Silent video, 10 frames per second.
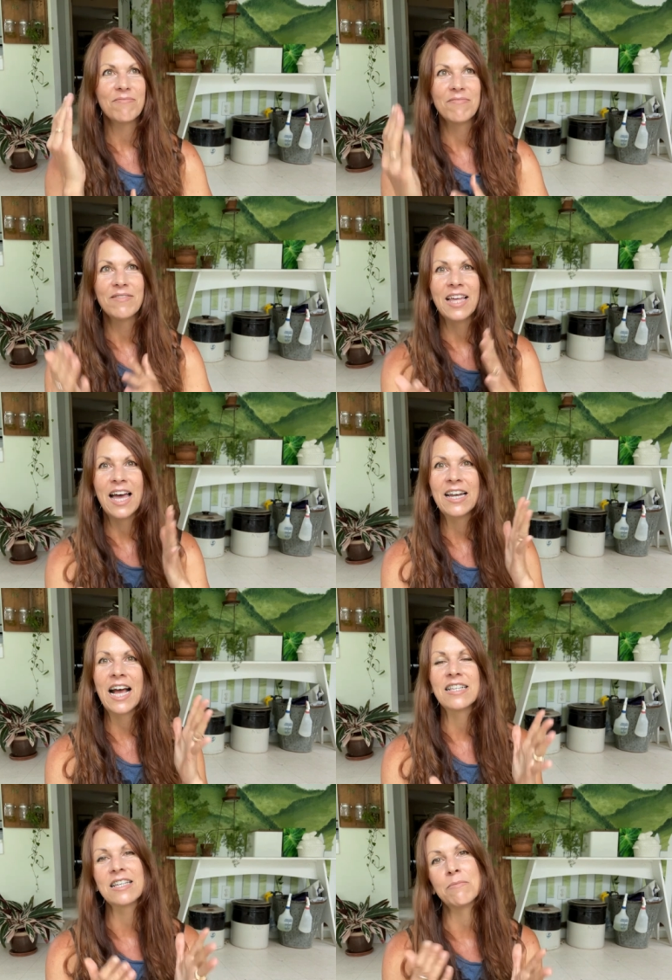then
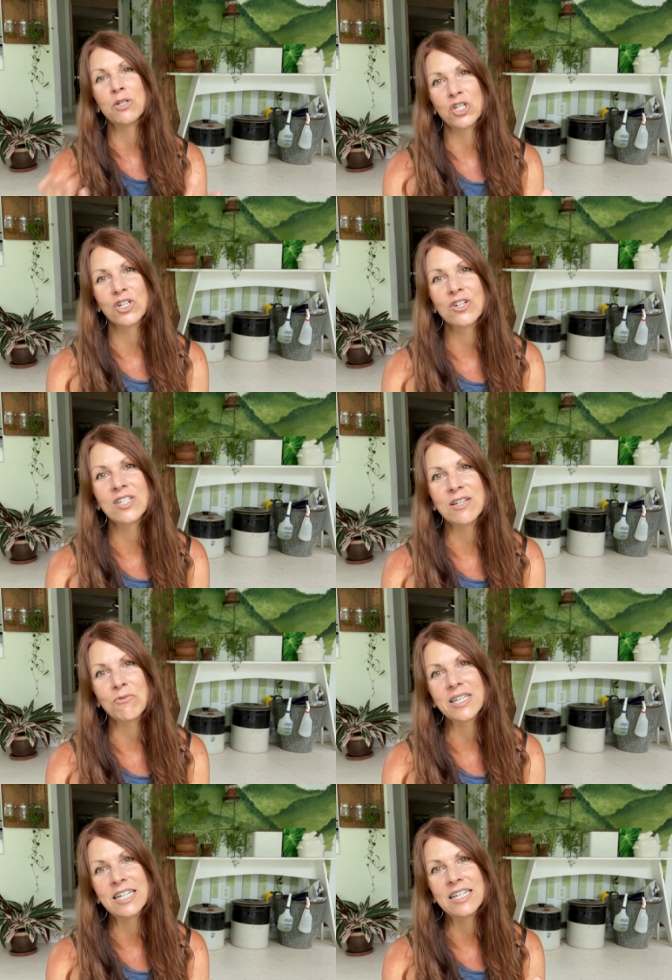as it matures, it
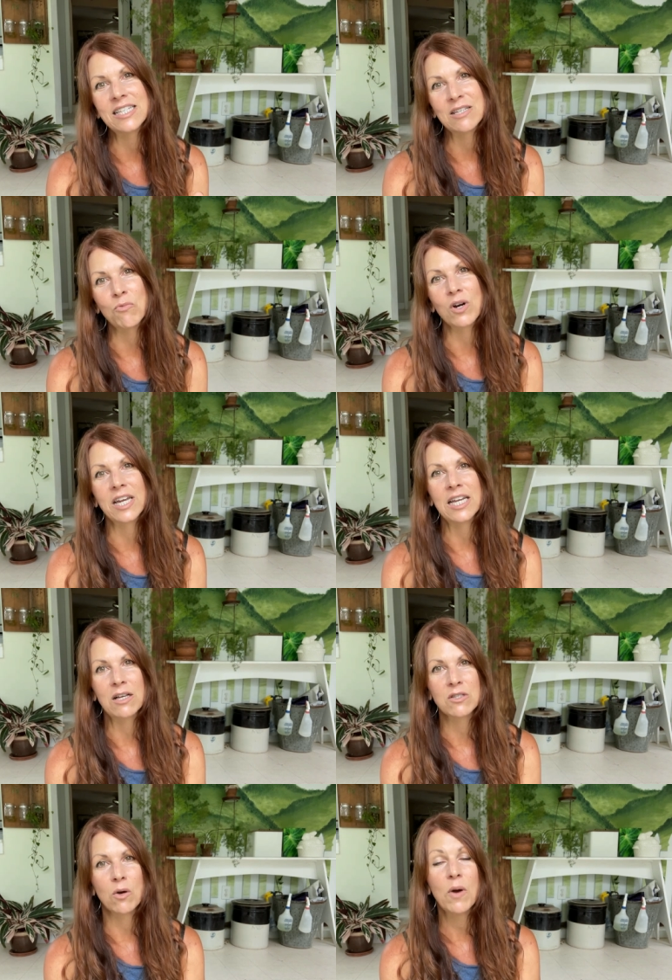really isn't working
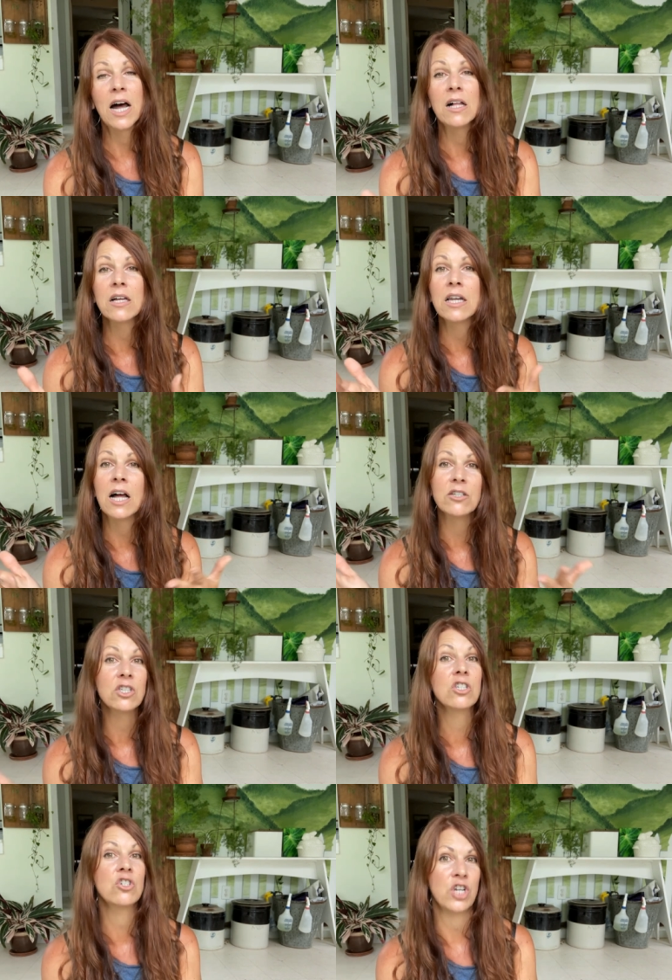out so well, and I'll
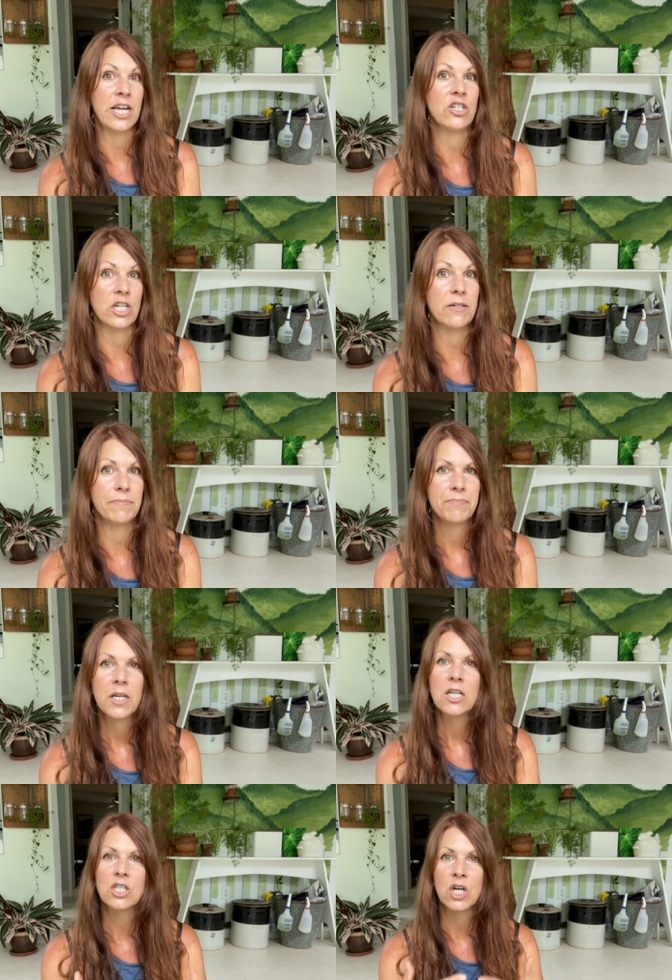just change it.
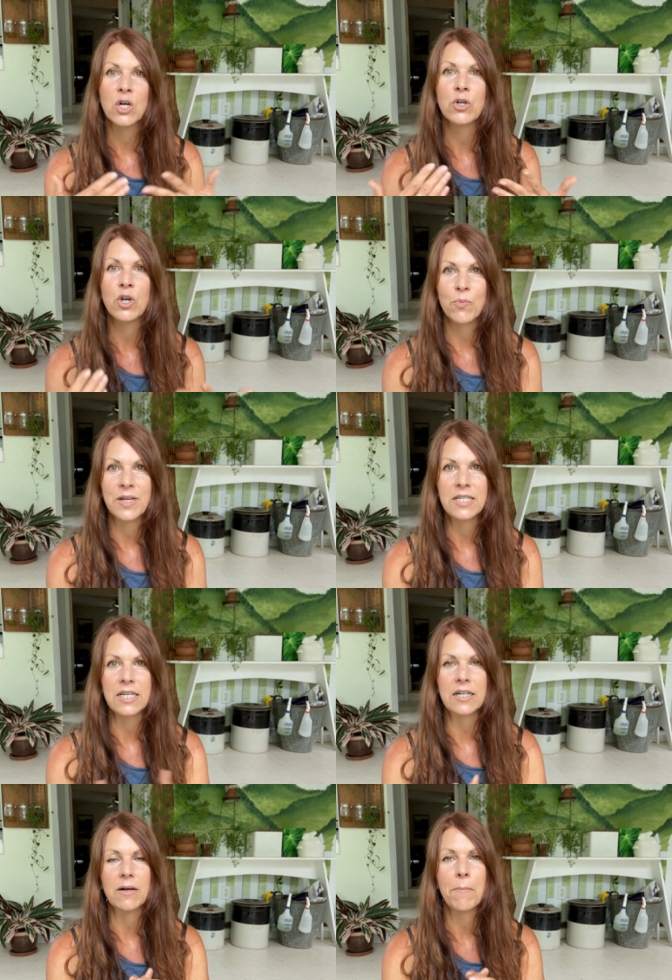So no big
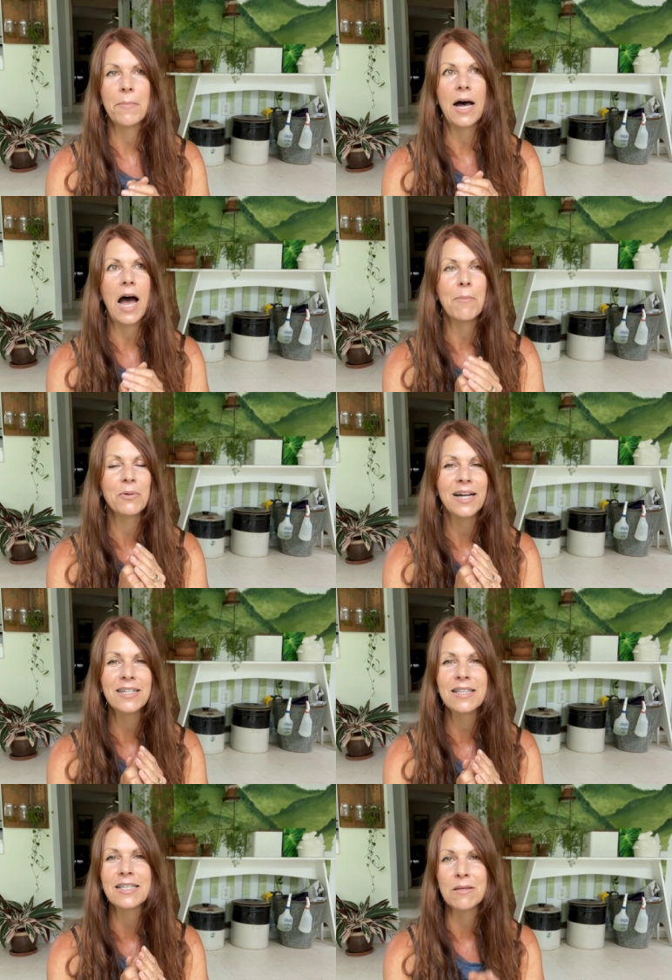deal. But I
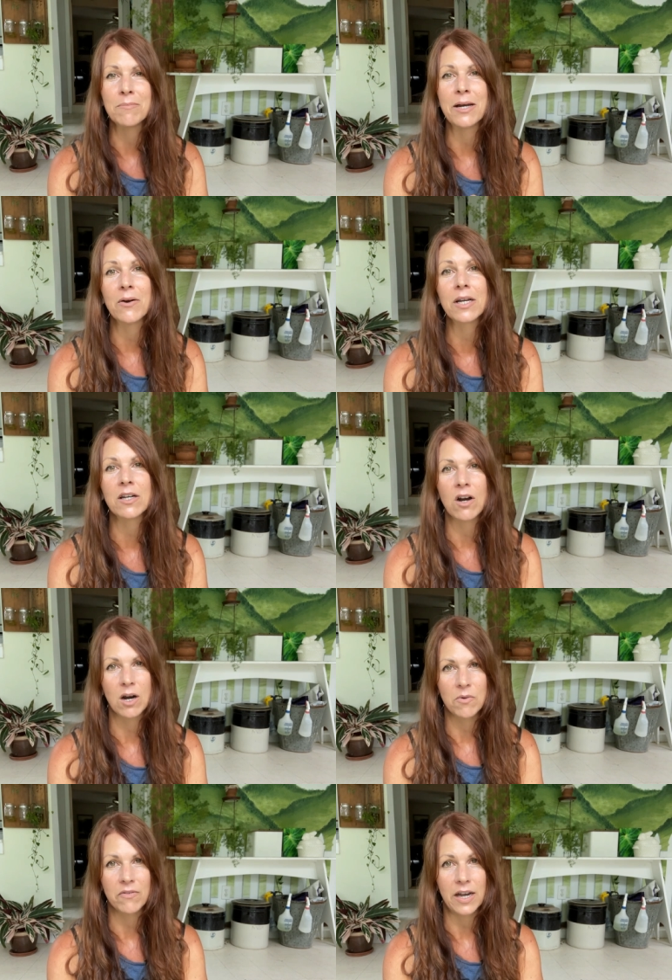planted this American
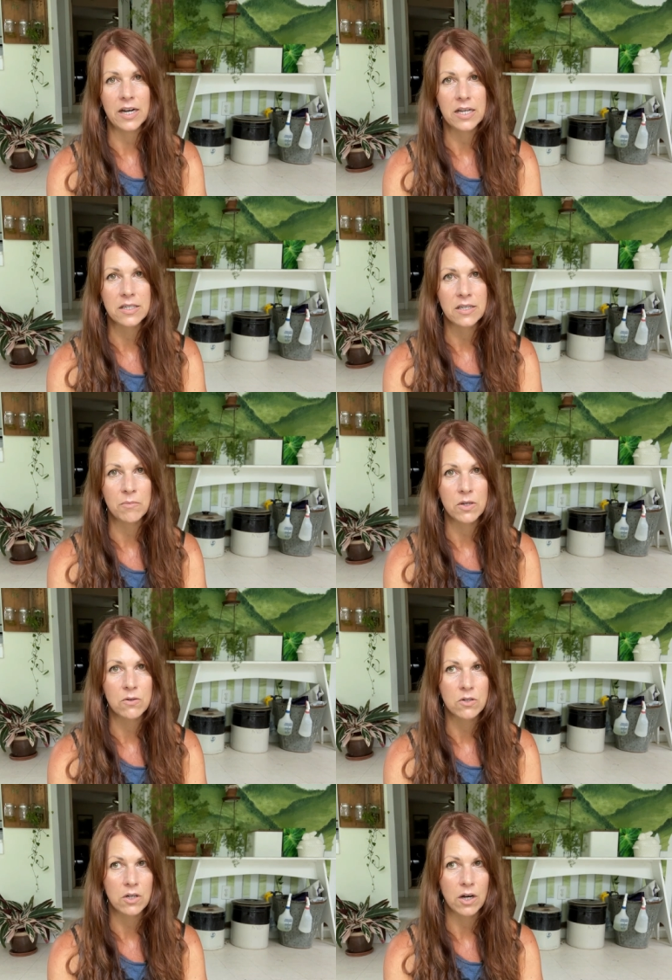Arborvitae some
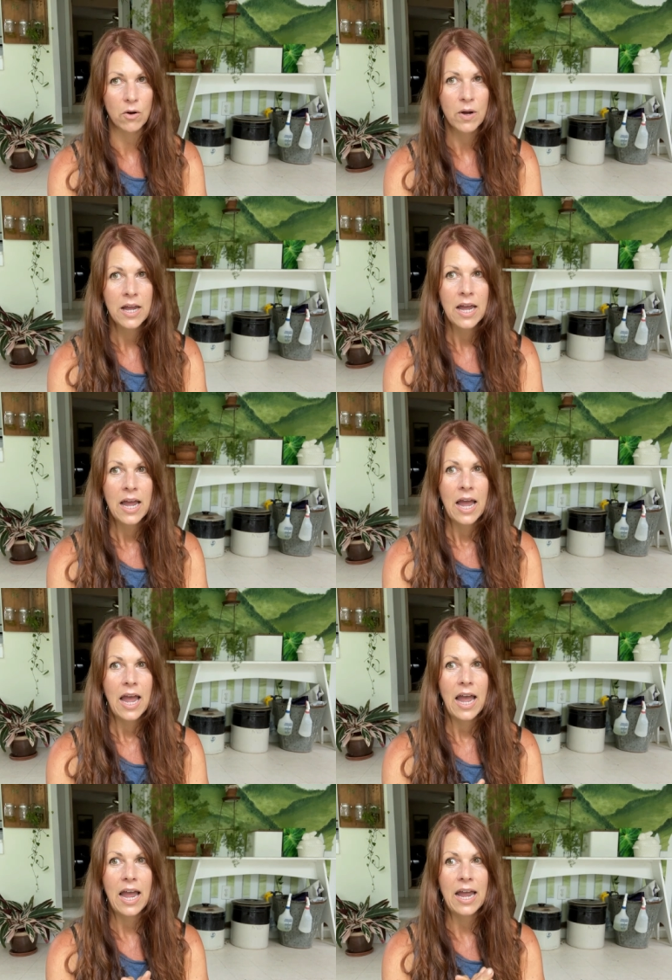years ago,
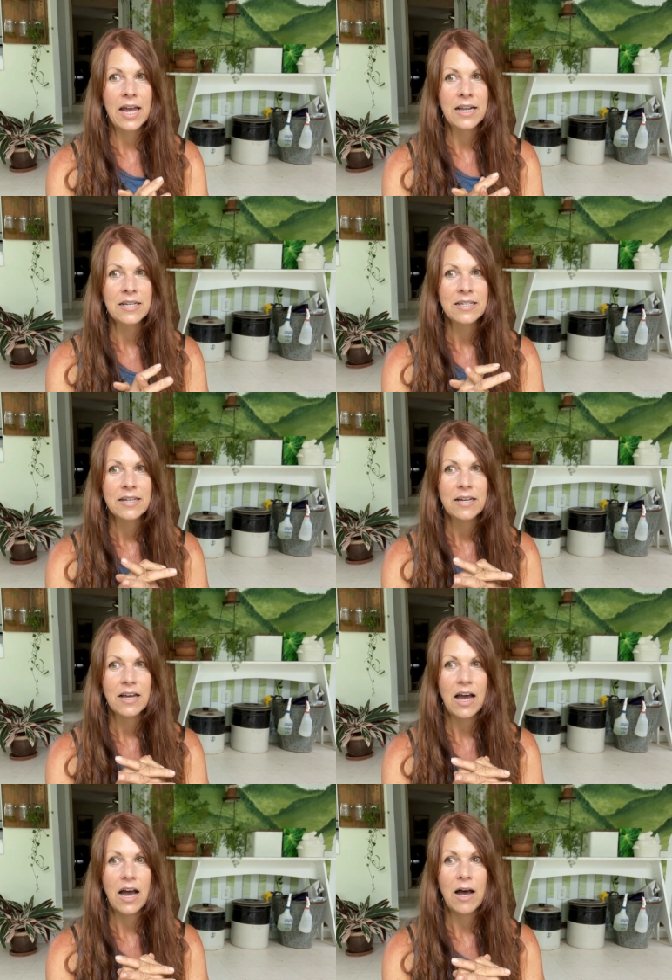and
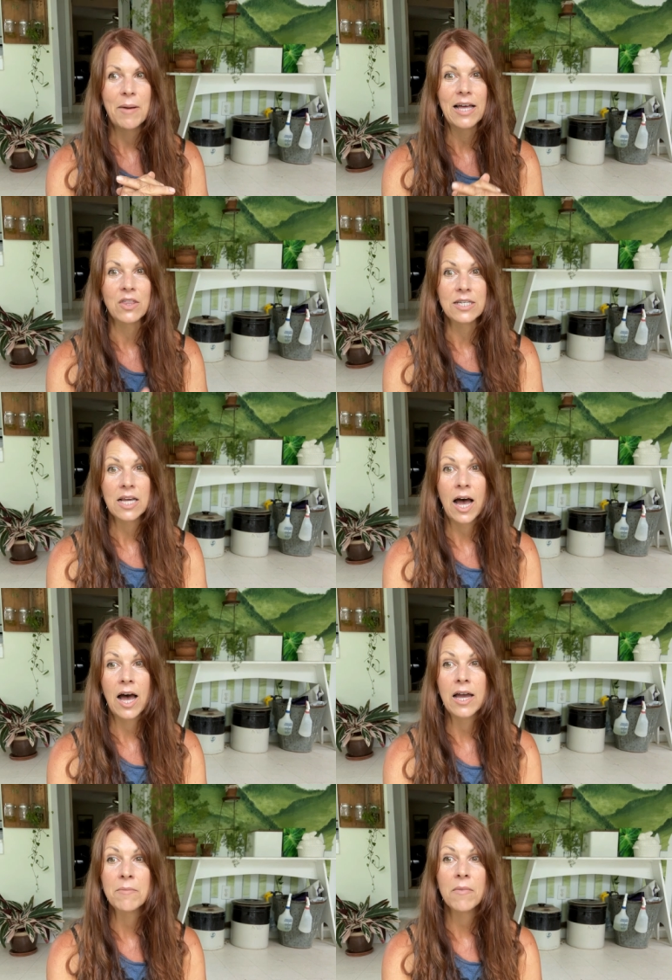um, at the
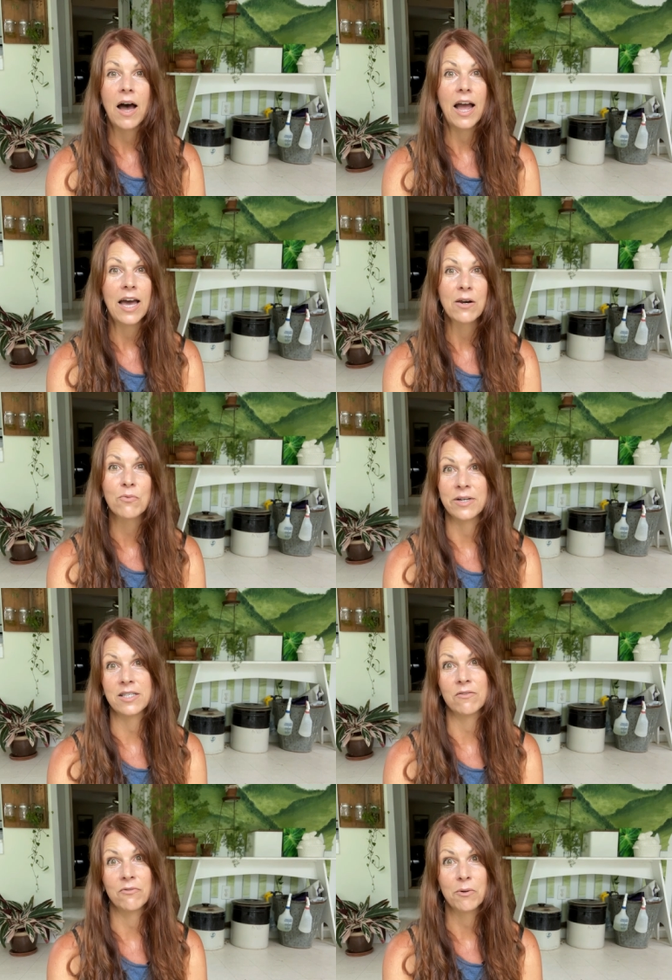time, I had a
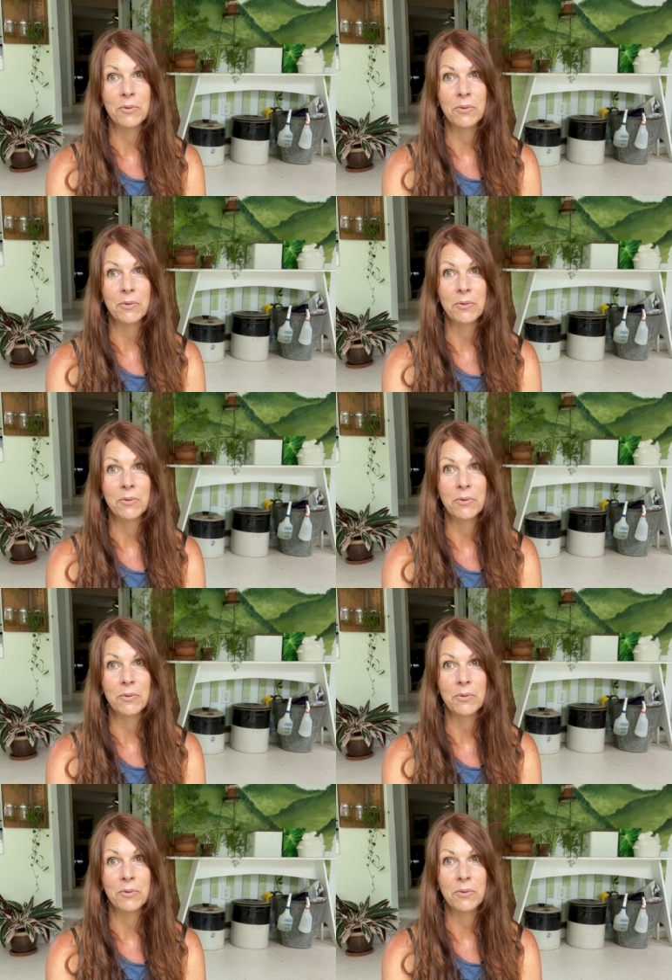reason for